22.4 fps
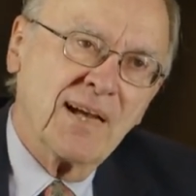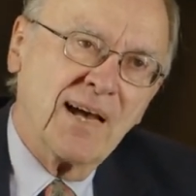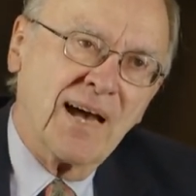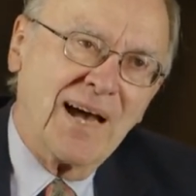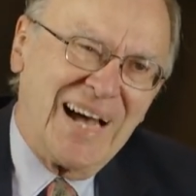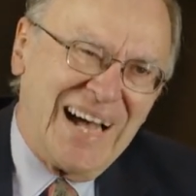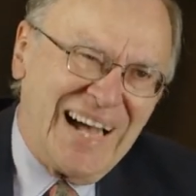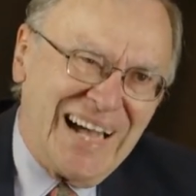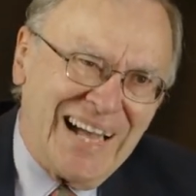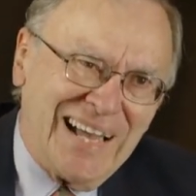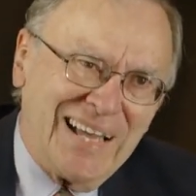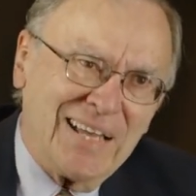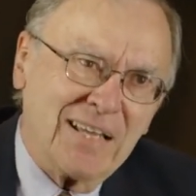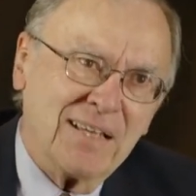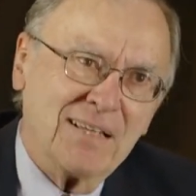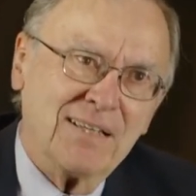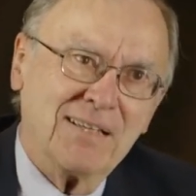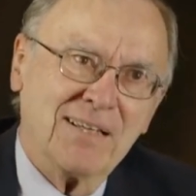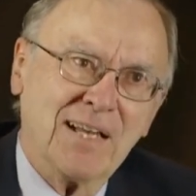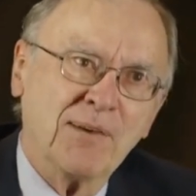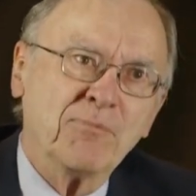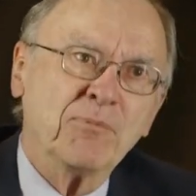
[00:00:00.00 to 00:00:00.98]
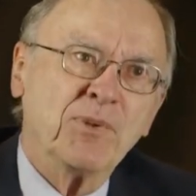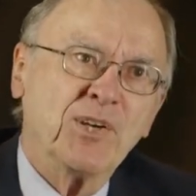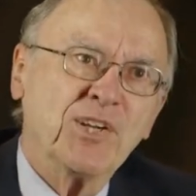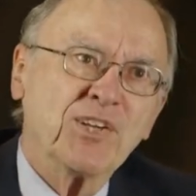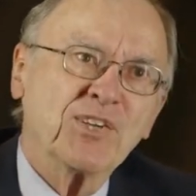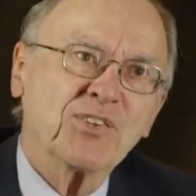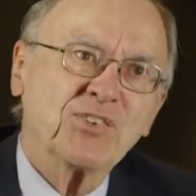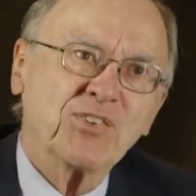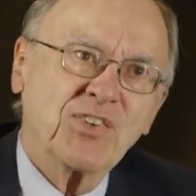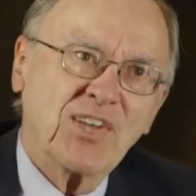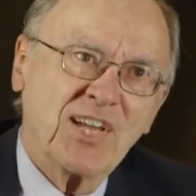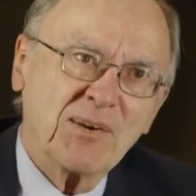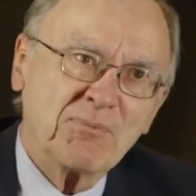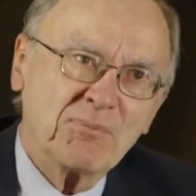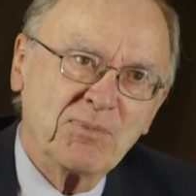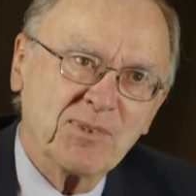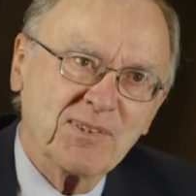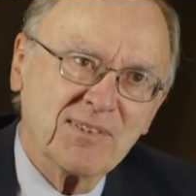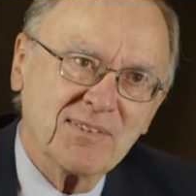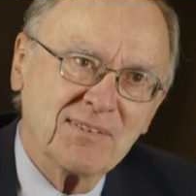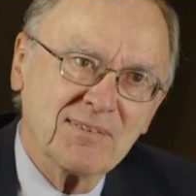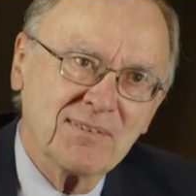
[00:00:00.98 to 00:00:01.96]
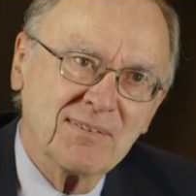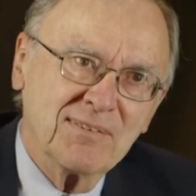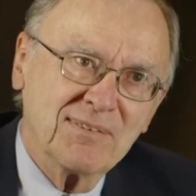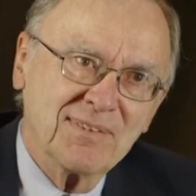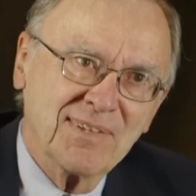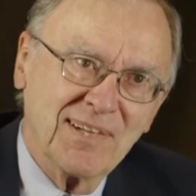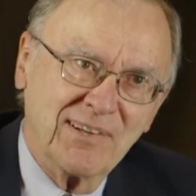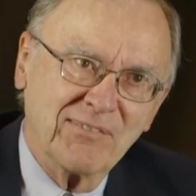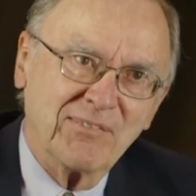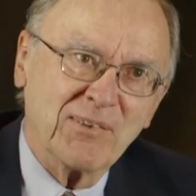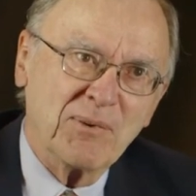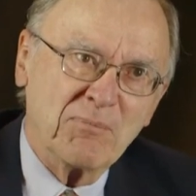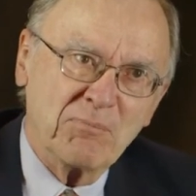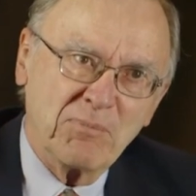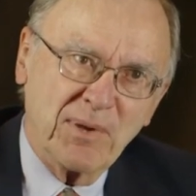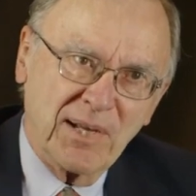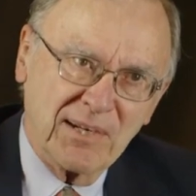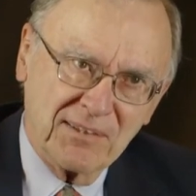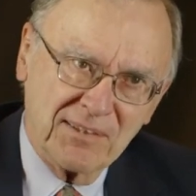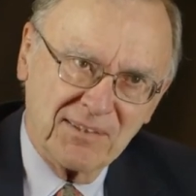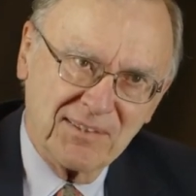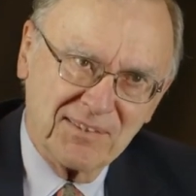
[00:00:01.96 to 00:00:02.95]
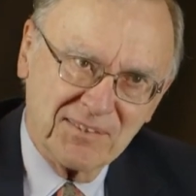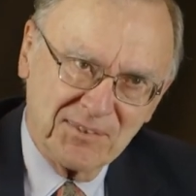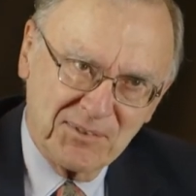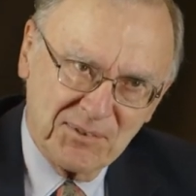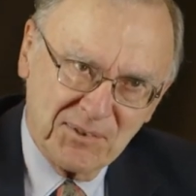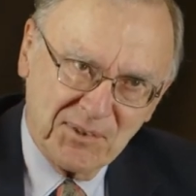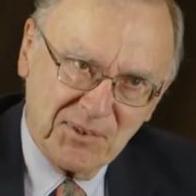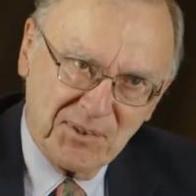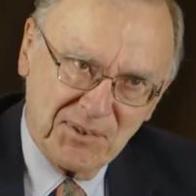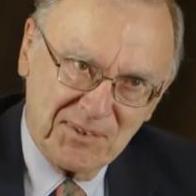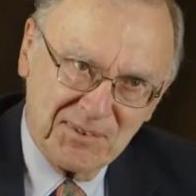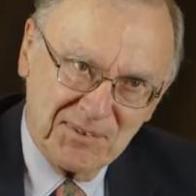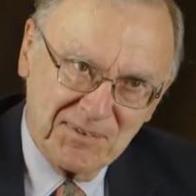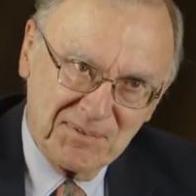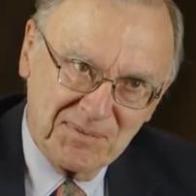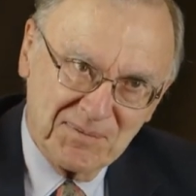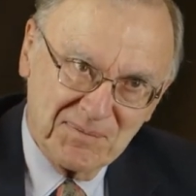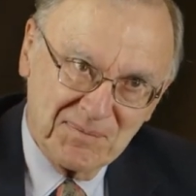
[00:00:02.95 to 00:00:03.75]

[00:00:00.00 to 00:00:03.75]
I am an example of embedded control